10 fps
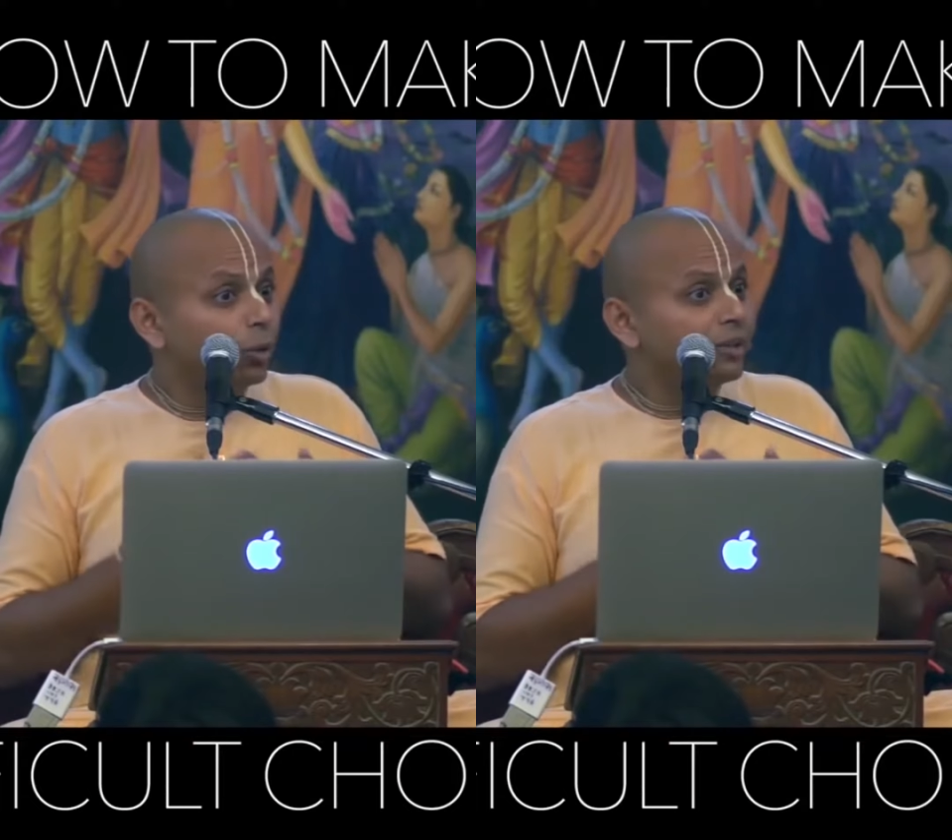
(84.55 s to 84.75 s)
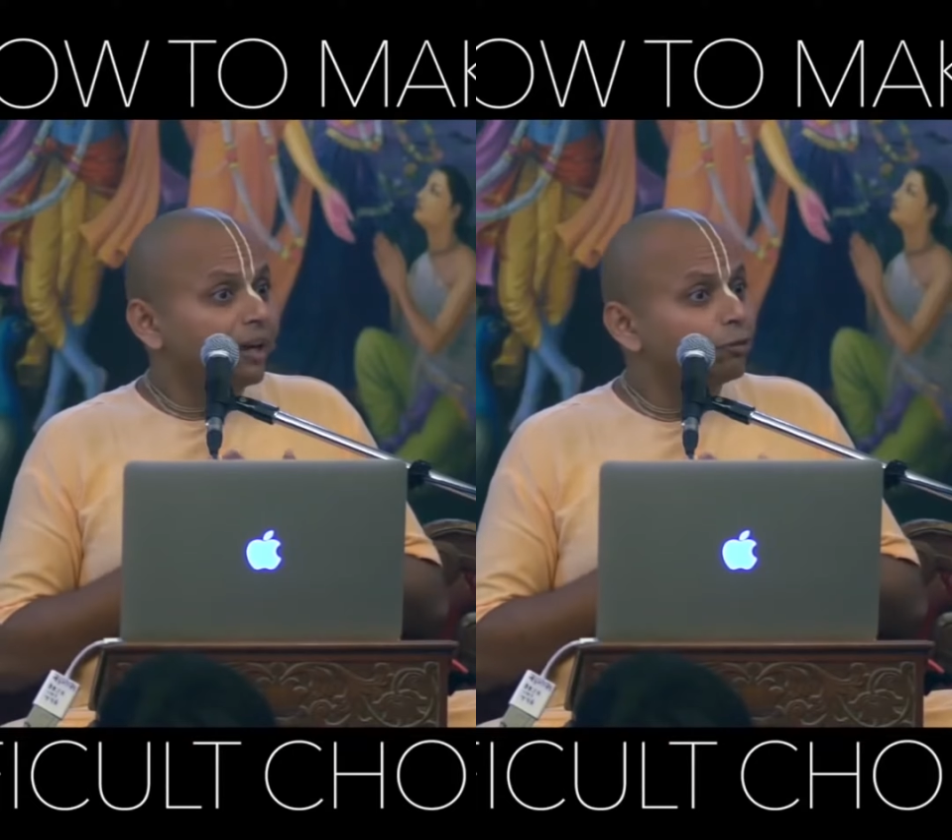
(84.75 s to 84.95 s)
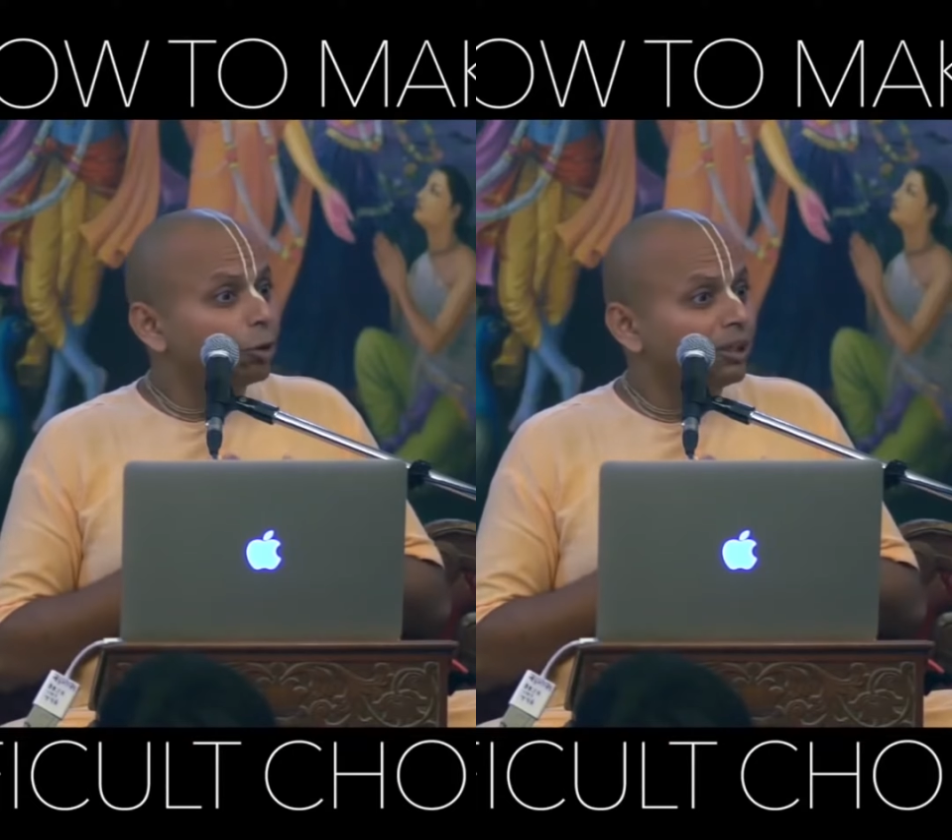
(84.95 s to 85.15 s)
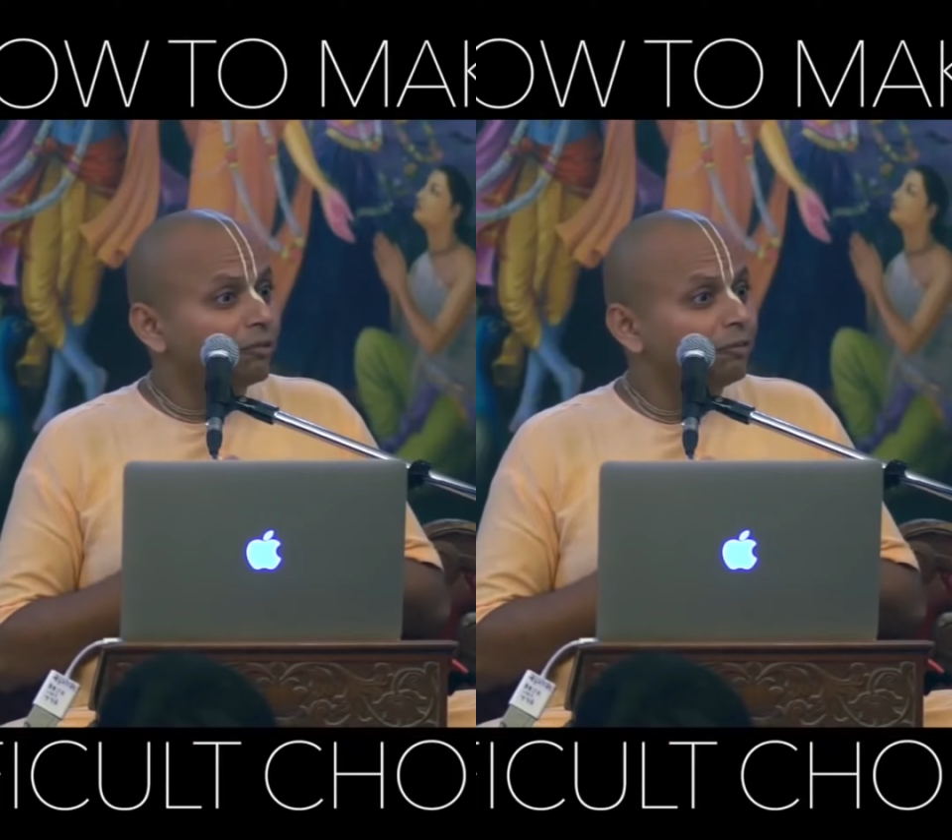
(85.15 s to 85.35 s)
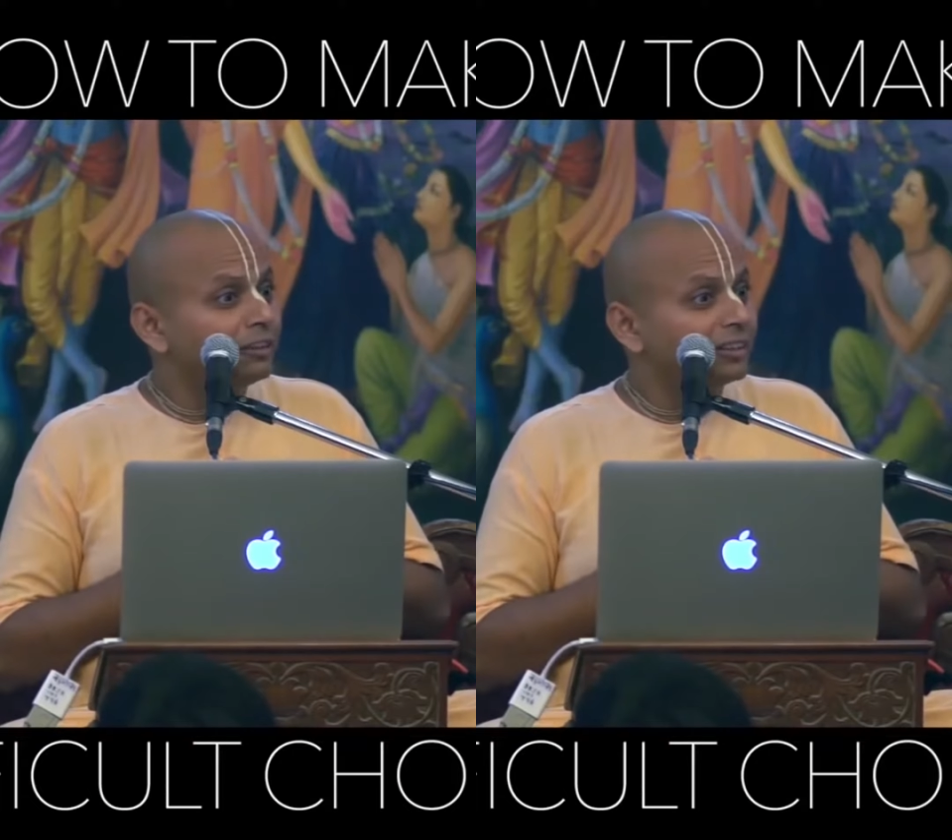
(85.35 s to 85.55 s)
don't have to
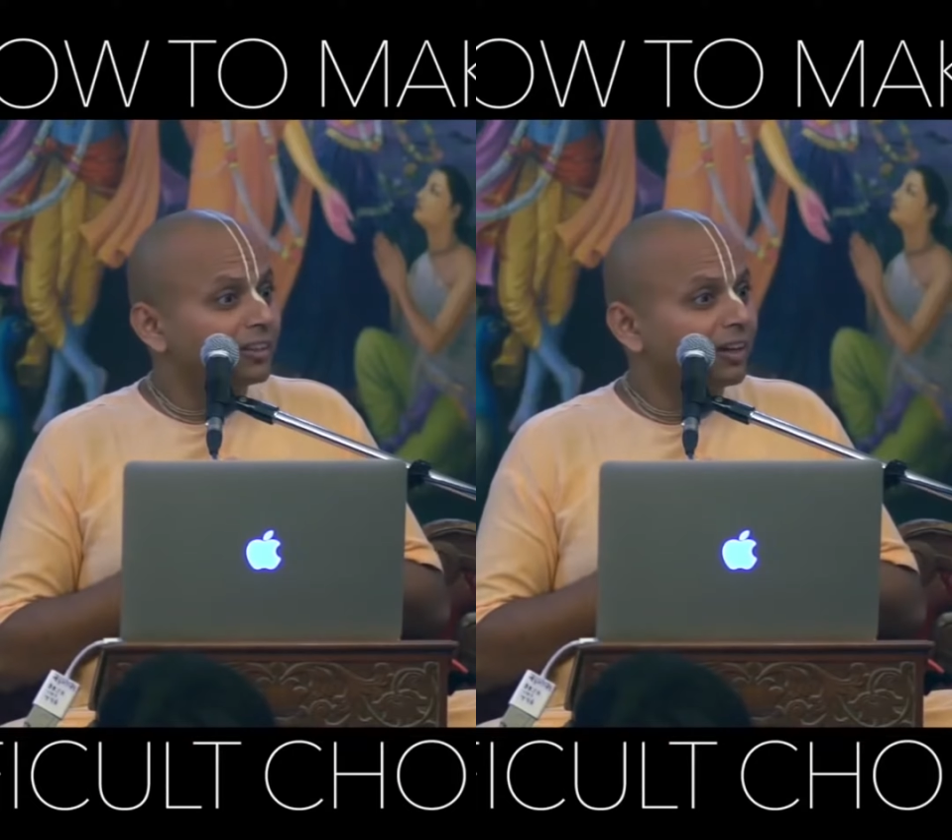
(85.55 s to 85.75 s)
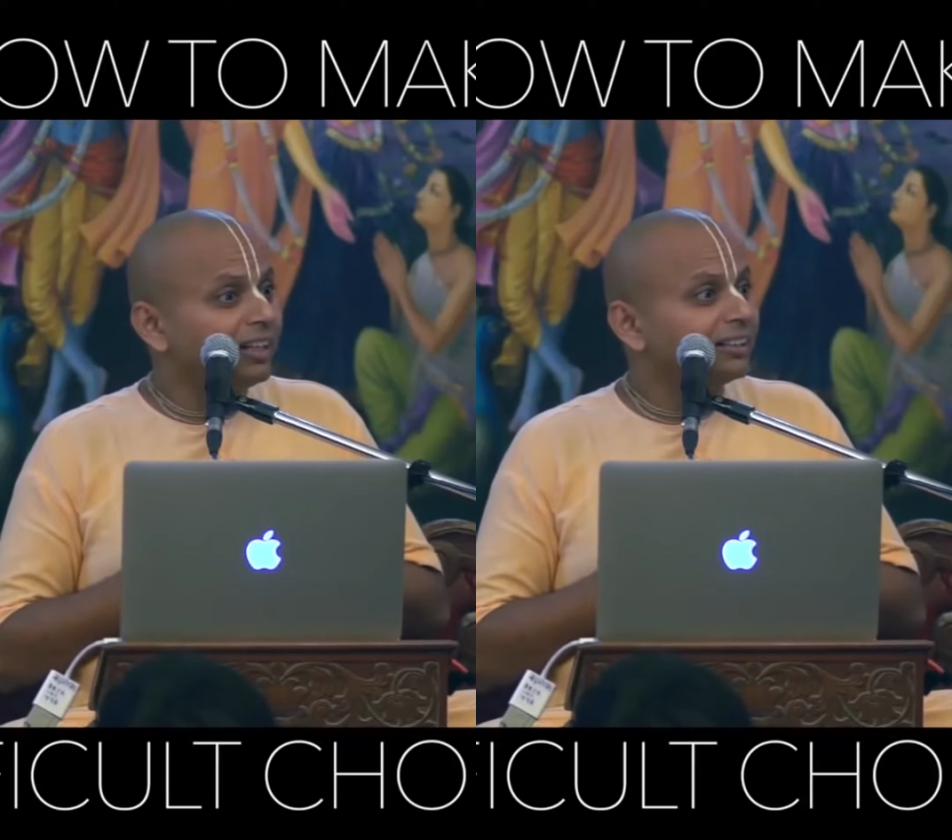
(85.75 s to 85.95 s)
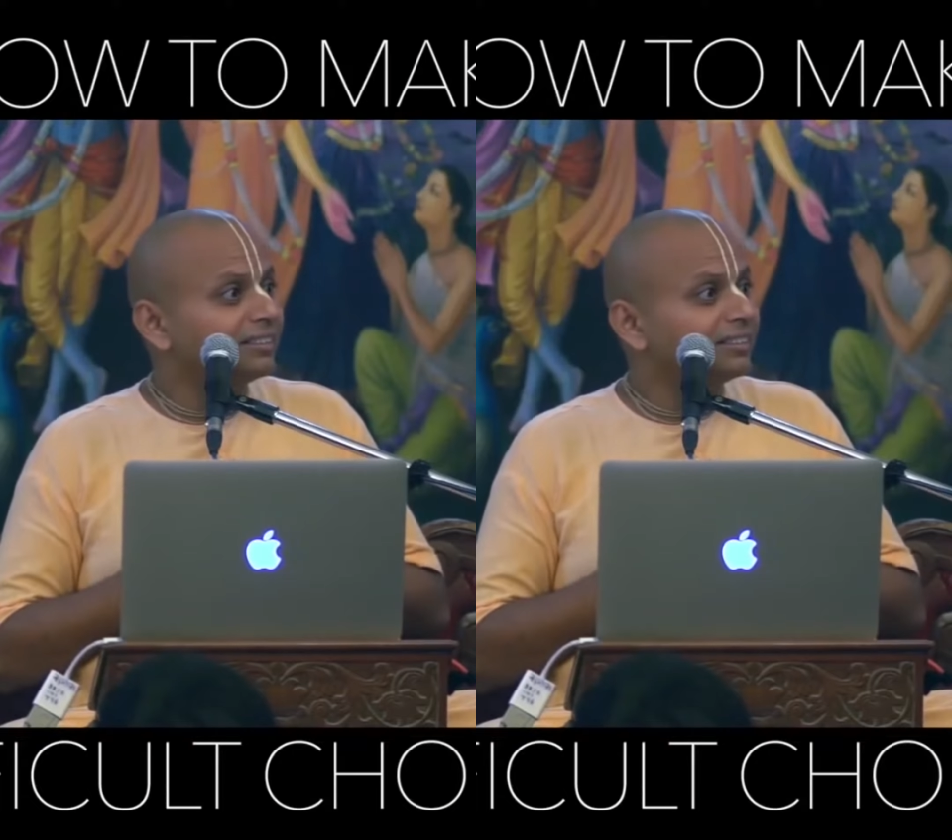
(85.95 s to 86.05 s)
live with it, right?